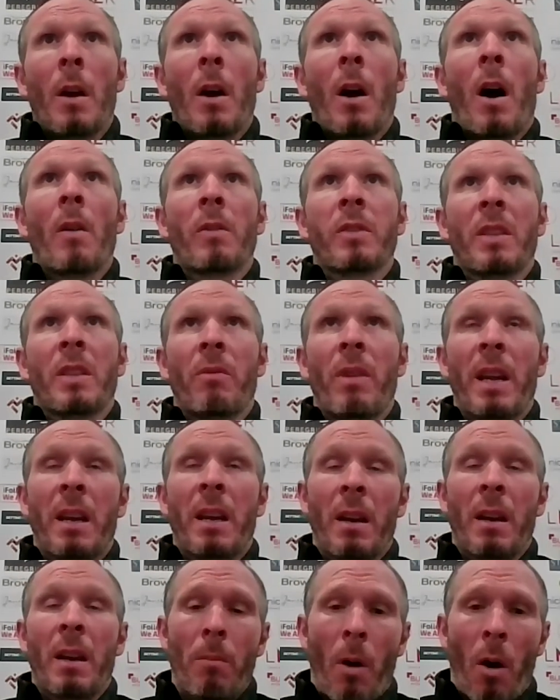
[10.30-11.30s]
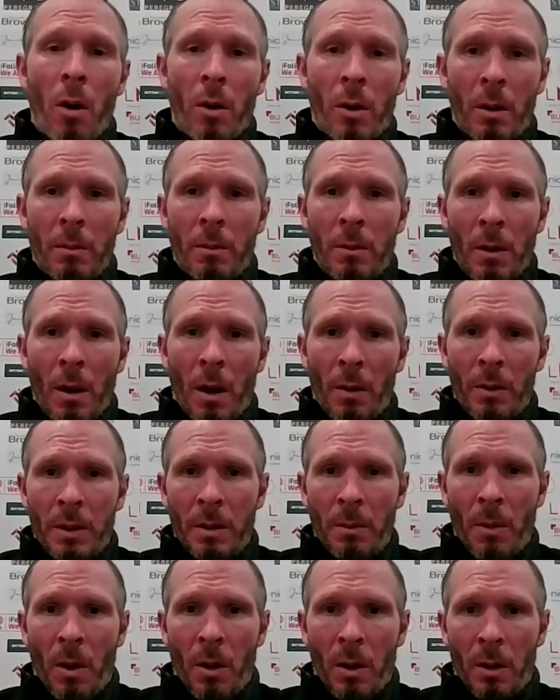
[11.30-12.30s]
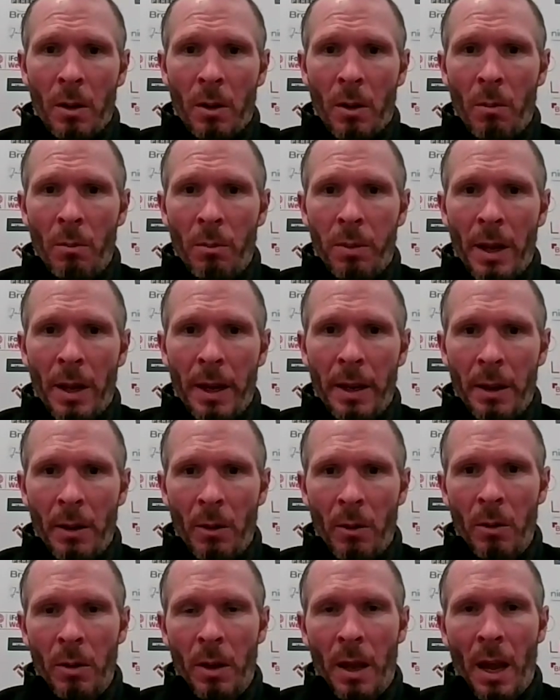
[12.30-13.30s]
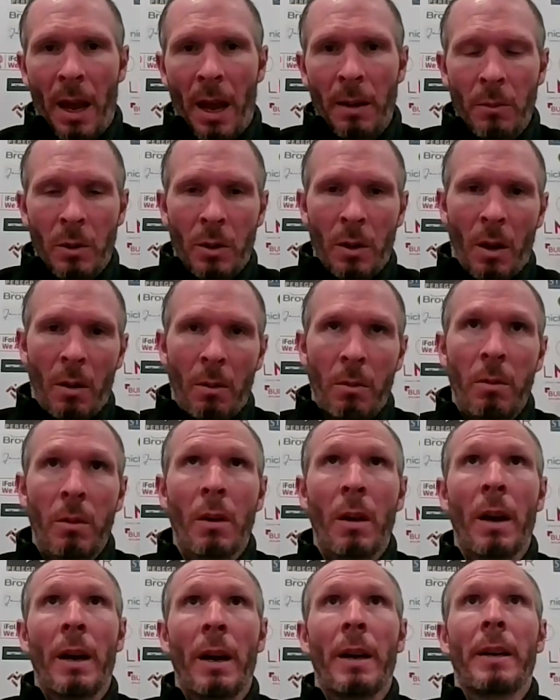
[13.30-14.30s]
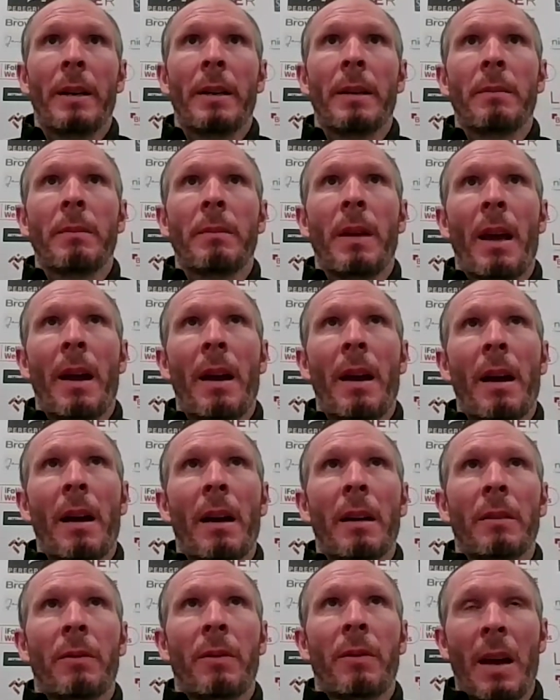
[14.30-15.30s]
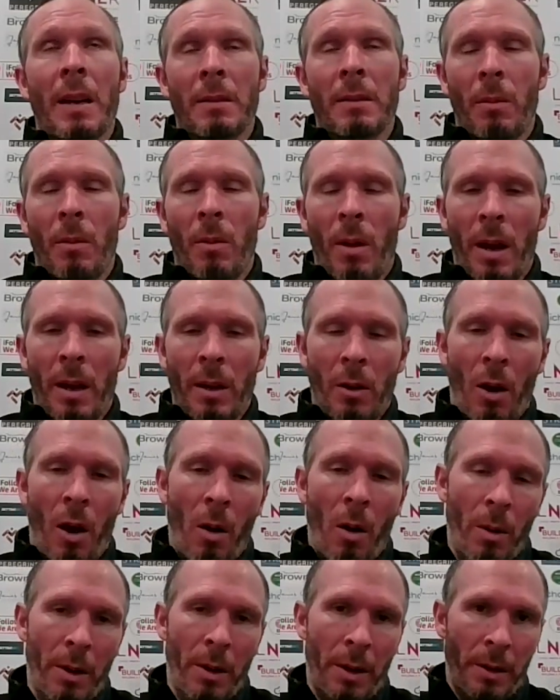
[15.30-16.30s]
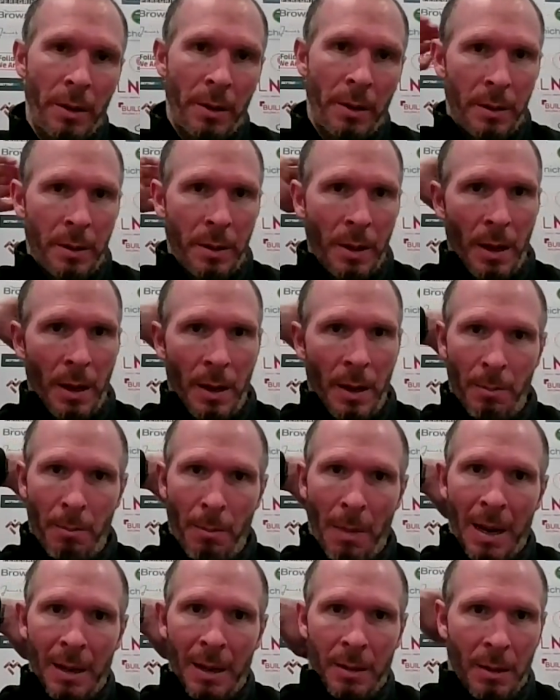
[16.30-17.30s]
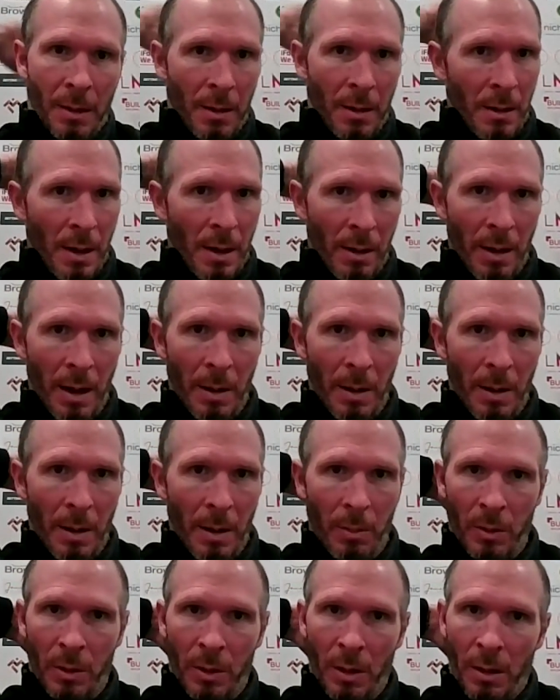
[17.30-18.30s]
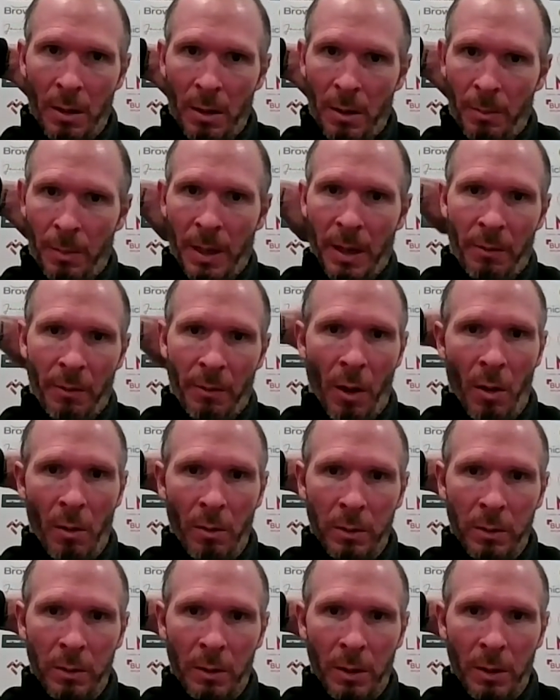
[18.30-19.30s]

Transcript: Obviously, Regan and Morgan. Obviously, Morgan can not play in the whole game. So, um, yeah, as far as we're aware, Cohen and uh, Max are, are able to be involved.